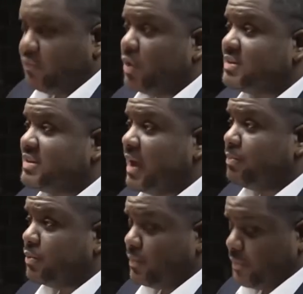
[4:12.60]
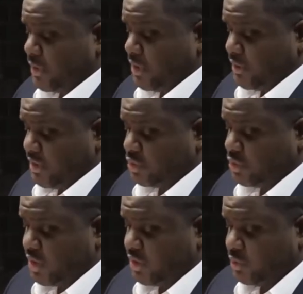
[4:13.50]
For example, the
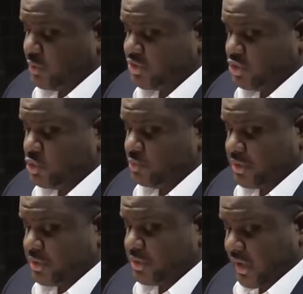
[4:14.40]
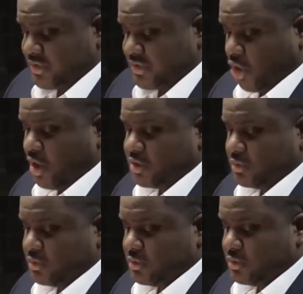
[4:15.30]
historian Louise Newman has
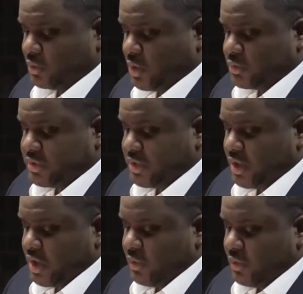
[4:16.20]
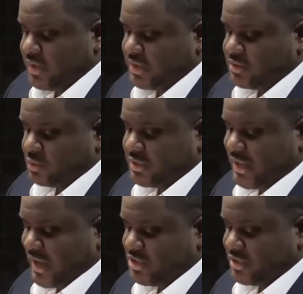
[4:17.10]
argued that, quote, racism was
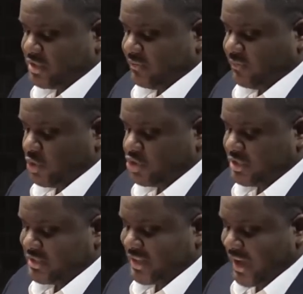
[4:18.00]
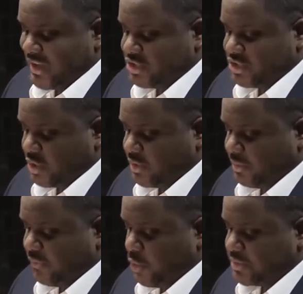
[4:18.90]
not just an unfortunate sideshow in the
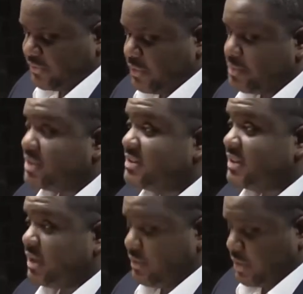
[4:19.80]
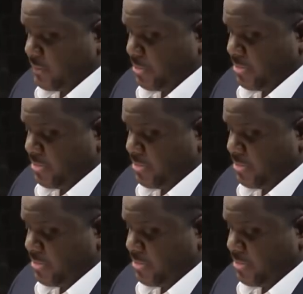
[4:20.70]
performance of feminist theory.